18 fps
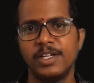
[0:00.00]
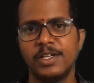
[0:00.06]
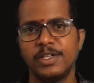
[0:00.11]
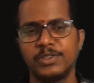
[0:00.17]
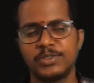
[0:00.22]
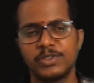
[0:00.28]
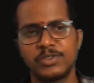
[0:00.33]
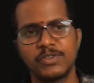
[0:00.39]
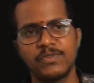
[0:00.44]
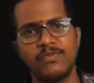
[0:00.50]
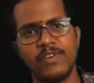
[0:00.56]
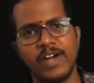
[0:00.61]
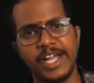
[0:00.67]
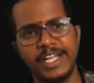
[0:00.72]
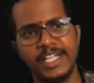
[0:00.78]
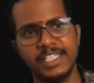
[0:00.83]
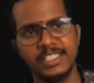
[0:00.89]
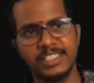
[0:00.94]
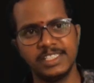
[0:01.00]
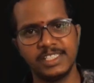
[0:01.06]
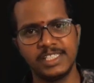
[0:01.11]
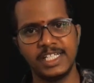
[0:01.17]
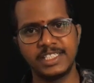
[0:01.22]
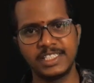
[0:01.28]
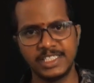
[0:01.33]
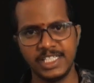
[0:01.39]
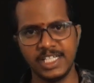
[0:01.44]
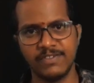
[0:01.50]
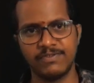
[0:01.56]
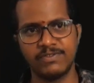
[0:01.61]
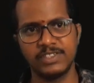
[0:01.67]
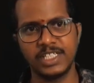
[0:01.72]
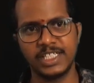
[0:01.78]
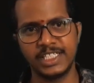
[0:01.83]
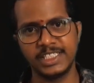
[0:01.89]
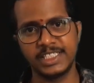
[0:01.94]
So to find
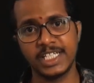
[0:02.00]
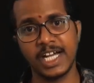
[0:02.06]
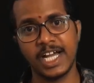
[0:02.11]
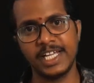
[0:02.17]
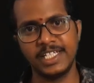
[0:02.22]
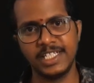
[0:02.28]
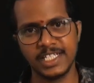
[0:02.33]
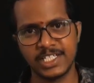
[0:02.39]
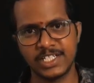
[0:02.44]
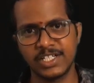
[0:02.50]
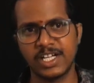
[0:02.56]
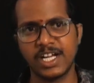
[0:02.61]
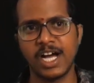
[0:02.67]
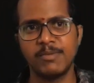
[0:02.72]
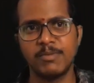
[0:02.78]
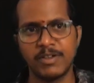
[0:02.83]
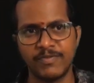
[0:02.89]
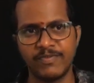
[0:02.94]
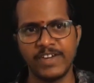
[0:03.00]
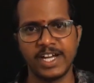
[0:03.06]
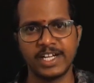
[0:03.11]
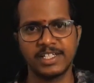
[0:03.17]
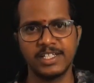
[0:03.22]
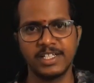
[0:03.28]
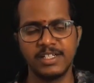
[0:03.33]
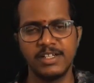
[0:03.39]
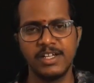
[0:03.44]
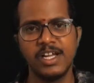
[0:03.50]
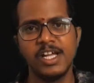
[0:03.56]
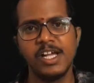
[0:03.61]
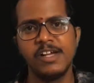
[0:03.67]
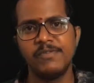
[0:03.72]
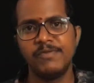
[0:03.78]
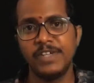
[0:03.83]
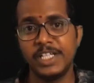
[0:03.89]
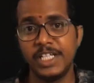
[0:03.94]
HCF, that is highest common factor,
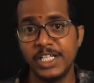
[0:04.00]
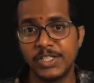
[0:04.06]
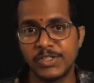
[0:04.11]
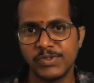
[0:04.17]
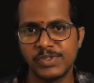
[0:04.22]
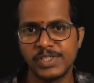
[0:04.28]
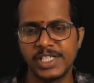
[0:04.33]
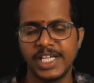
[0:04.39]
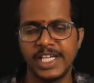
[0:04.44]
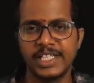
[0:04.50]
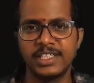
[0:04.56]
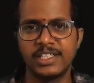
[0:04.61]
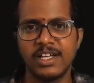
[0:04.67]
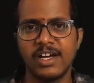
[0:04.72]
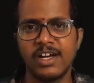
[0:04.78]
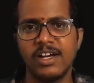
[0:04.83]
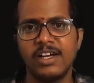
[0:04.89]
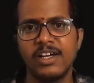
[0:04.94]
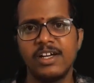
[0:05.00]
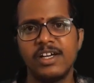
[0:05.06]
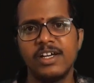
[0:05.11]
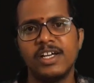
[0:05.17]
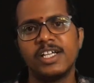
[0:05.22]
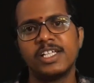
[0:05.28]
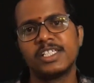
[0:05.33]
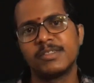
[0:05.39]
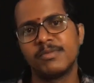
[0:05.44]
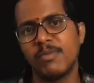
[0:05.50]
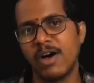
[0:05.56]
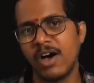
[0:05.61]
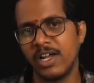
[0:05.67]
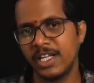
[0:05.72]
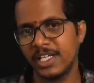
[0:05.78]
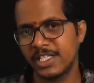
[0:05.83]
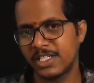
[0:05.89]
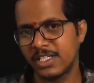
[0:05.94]
we need to take the
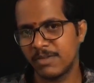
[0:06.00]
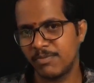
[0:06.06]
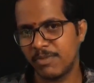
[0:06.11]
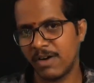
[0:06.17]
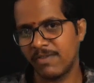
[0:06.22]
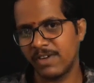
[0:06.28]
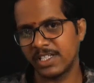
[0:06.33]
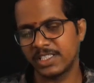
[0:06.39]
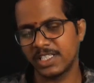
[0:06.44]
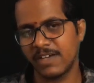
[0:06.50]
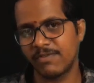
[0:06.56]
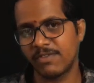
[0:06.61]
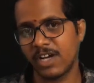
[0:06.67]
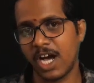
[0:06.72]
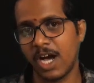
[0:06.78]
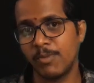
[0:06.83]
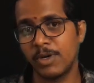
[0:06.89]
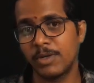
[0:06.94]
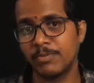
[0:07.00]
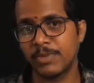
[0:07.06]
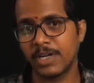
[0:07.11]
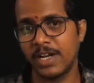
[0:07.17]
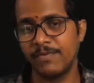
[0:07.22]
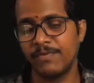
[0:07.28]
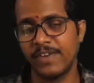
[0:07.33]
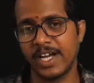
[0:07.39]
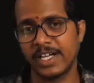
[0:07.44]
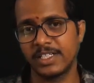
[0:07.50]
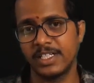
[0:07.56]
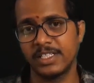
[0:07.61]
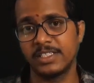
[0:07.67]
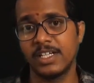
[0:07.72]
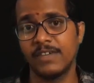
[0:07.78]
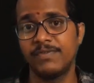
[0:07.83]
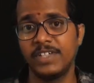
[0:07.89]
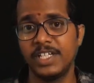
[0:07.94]
smallest powers of common prime
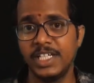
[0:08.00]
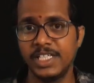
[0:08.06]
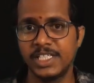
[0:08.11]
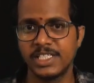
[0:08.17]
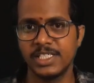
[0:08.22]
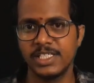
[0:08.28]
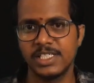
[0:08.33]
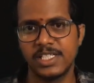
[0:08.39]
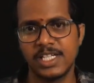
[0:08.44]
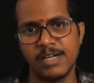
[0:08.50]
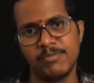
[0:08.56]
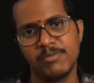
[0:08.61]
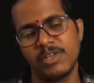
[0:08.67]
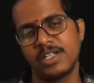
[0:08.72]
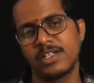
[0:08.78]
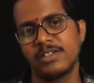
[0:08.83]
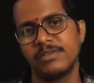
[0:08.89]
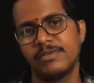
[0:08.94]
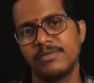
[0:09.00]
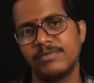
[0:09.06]
factors of each number.